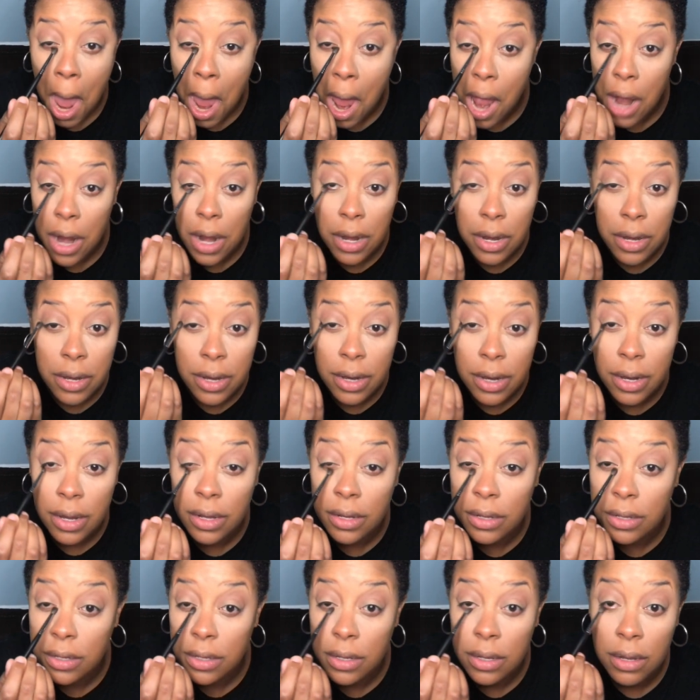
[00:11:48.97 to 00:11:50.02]
and
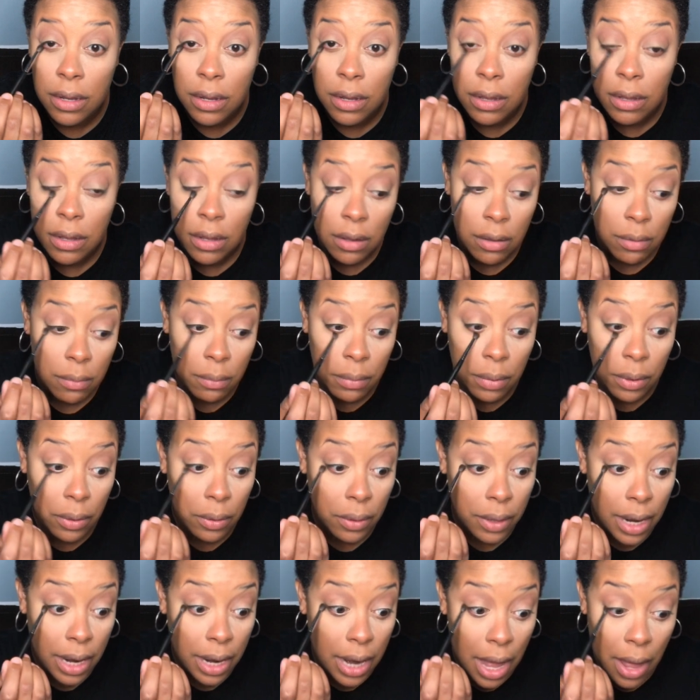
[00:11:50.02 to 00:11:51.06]
just blow
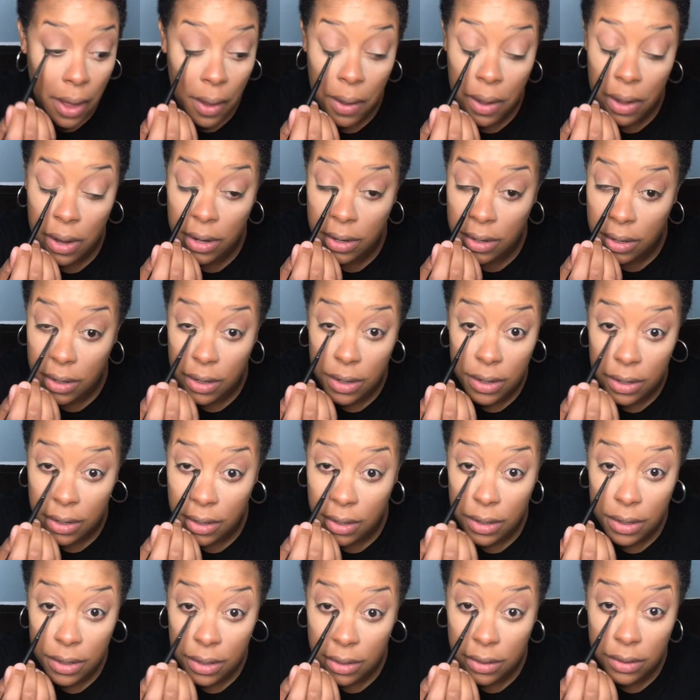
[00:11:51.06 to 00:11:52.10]
that out under
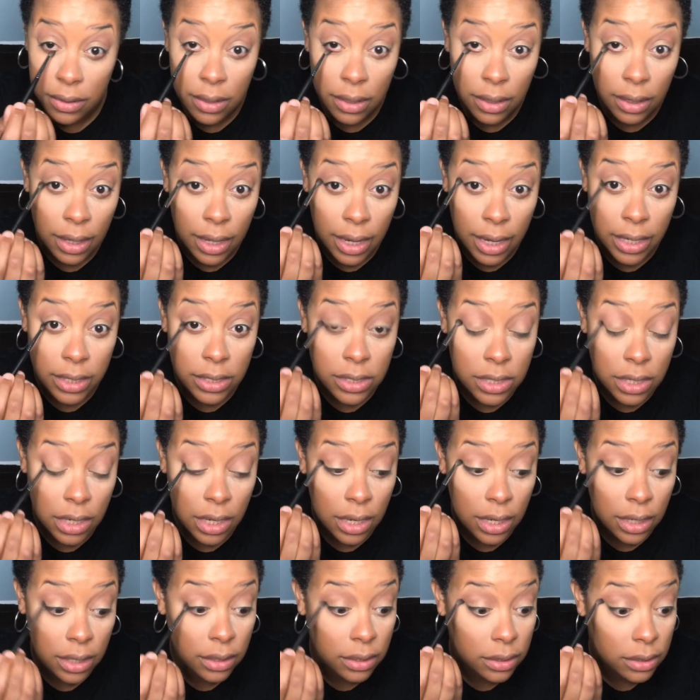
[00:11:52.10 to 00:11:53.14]
the lash
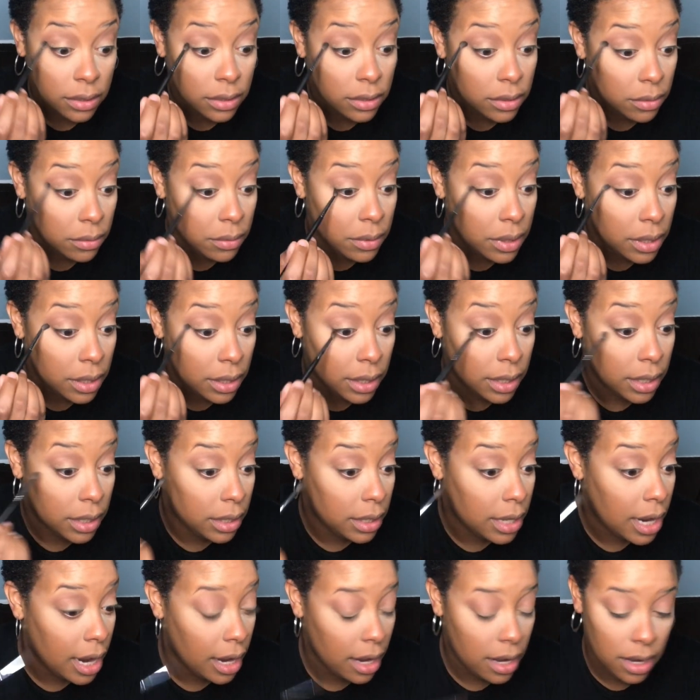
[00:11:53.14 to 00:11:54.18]
line so we can get
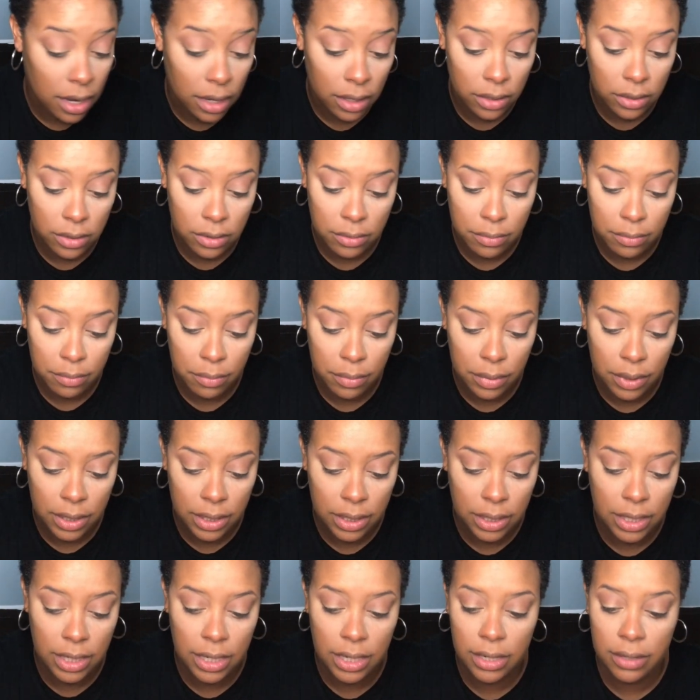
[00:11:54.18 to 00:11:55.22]
that color
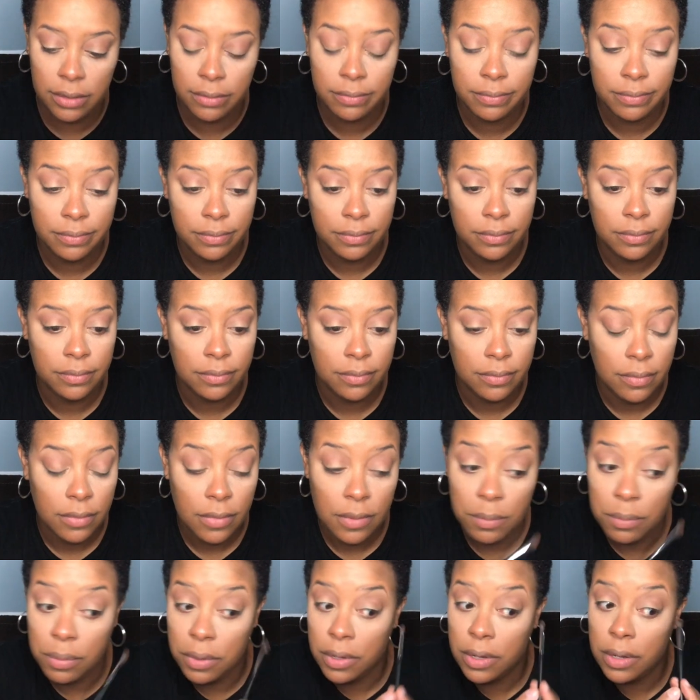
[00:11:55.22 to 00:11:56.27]
blending
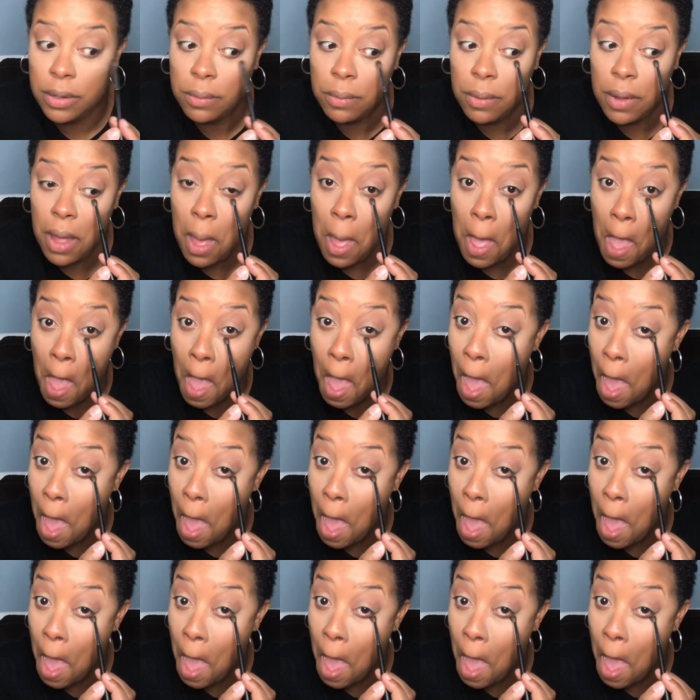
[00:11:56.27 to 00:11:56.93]
pretty well.